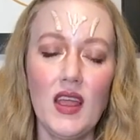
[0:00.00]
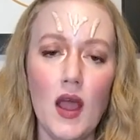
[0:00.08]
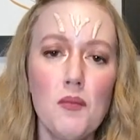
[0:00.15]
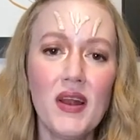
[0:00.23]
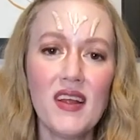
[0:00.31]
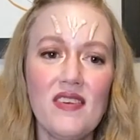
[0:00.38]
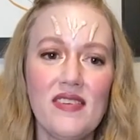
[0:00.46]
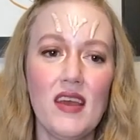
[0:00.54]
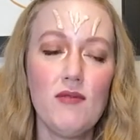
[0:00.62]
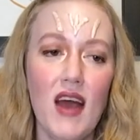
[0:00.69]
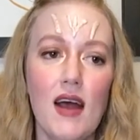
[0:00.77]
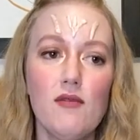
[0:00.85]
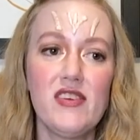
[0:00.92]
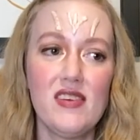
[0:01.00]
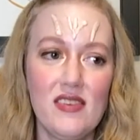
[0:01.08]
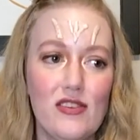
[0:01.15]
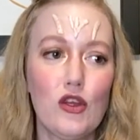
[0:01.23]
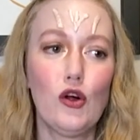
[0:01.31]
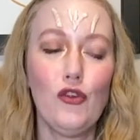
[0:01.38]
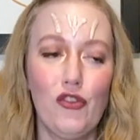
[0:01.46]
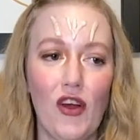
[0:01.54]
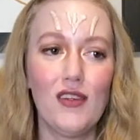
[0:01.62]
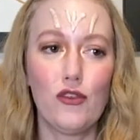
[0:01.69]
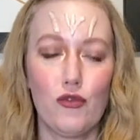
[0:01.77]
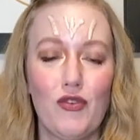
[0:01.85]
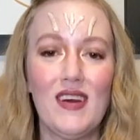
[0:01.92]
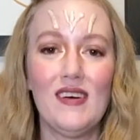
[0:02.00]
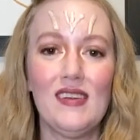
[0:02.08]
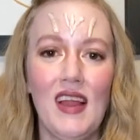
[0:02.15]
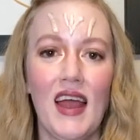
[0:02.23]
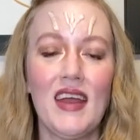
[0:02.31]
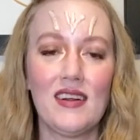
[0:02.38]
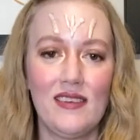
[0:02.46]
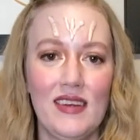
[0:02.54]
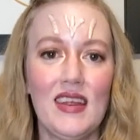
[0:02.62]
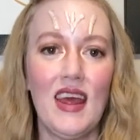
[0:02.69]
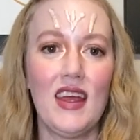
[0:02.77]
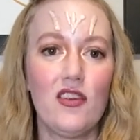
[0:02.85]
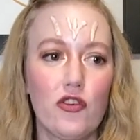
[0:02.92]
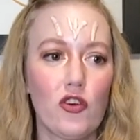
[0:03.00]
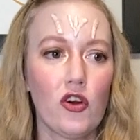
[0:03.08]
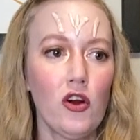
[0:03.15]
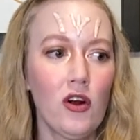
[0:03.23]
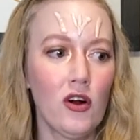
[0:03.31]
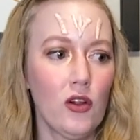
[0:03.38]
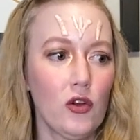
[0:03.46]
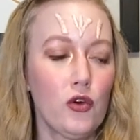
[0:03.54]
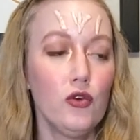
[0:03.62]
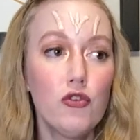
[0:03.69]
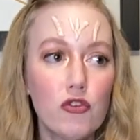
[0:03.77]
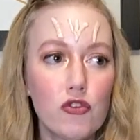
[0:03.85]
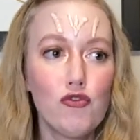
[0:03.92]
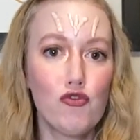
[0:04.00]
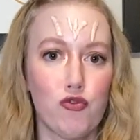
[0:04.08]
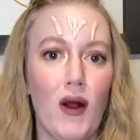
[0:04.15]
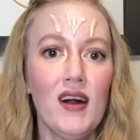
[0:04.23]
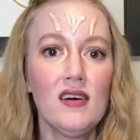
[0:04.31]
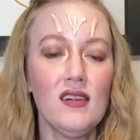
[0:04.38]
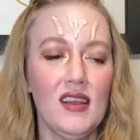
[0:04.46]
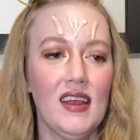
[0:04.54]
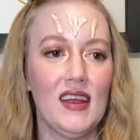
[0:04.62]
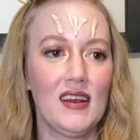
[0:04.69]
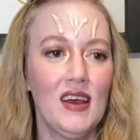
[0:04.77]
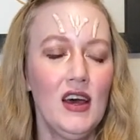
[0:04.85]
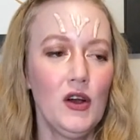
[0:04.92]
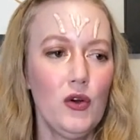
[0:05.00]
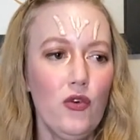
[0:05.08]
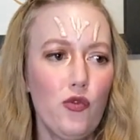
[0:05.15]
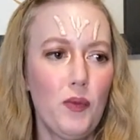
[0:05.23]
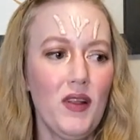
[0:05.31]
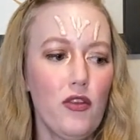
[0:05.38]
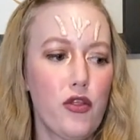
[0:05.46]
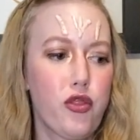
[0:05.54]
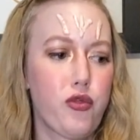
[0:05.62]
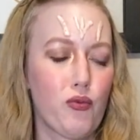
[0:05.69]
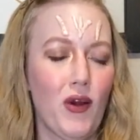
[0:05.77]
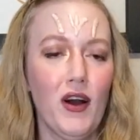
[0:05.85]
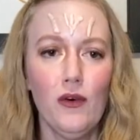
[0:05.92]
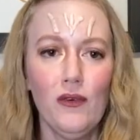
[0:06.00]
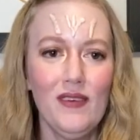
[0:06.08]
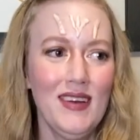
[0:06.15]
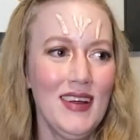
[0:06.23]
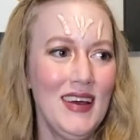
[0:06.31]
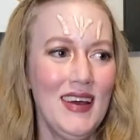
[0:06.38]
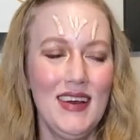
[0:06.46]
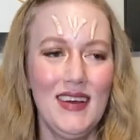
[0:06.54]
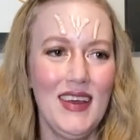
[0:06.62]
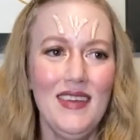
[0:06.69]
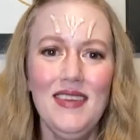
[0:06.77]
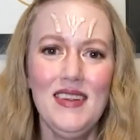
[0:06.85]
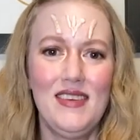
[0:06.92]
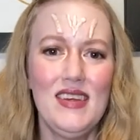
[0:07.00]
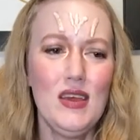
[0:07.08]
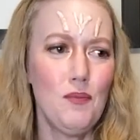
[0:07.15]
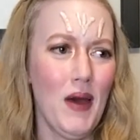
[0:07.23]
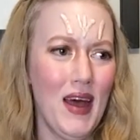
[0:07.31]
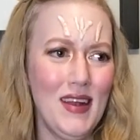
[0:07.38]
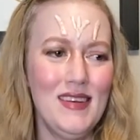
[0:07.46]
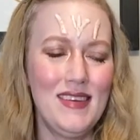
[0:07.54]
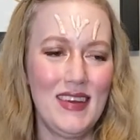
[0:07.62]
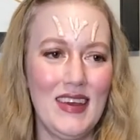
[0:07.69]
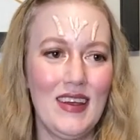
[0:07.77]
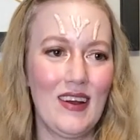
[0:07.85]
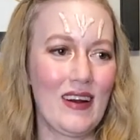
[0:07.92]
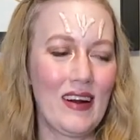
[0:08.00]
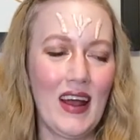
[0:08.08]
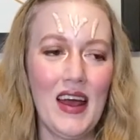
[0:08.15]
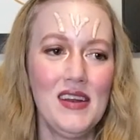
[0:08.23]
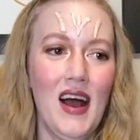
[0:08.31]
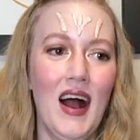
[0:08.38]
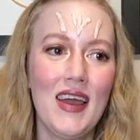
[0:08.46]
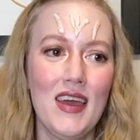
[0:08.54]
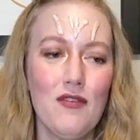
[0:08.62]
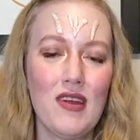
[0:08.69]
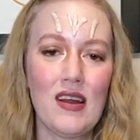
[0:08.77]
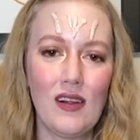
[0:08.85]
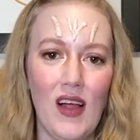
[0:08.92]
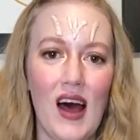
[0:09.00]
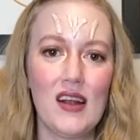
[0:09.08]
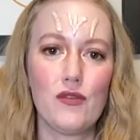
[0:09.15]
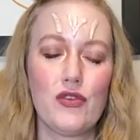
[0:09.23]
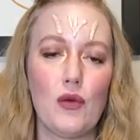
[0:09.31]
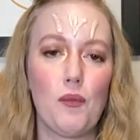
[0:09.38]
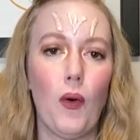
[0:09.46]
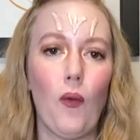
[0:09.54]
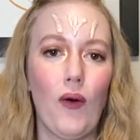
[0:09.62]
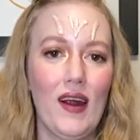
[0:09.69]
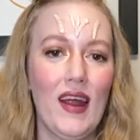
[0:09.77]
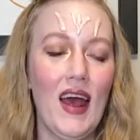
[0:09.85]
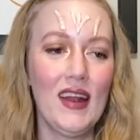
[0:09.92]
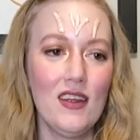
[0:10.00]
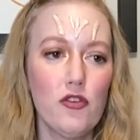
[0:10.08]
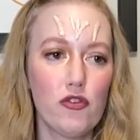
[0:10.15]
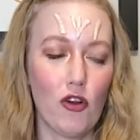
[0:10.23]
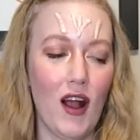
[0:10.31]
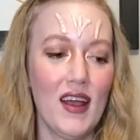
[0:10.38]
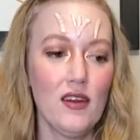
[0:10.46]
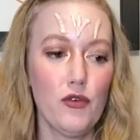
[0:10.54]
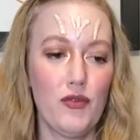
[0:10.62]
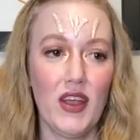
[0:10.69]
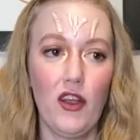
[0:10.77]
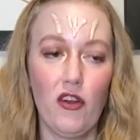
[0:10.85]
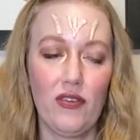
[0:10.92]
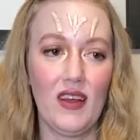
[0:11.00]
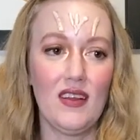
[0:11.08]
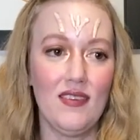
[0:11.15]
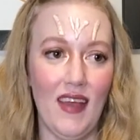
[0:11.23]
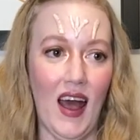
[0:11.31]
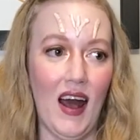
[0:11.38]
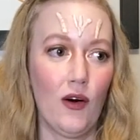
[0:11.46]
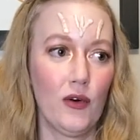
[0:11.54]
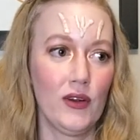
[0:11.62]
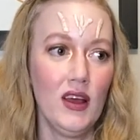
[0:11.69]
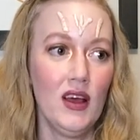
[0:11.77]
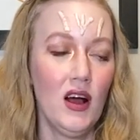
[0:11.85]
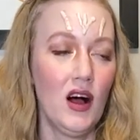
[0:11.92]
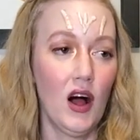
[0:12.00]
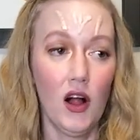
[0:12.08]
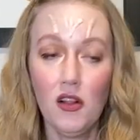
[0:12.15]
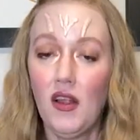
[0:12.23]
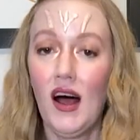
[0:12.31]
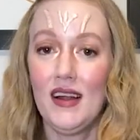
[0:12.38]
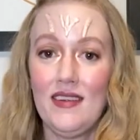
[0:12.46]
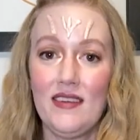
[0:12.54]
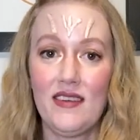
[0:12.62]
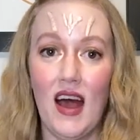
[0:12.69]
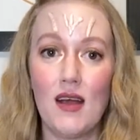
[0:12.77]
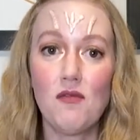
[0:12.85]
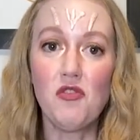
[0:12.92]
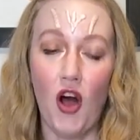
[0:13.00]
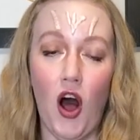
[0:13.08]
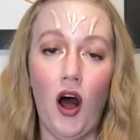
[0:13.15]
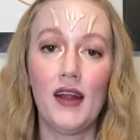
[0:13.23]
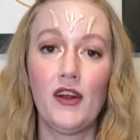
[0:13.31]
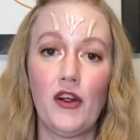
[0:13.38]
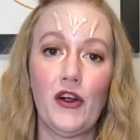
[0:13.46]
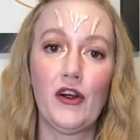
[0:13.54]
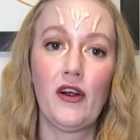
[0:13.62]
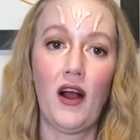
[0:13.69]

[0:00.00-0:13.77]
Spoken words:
But at the same time, she still does feel like a teenage girl who's struggling, who's been thrown in the deep end here and not given a lot of support, and is trying to figure things out a lot of the times on her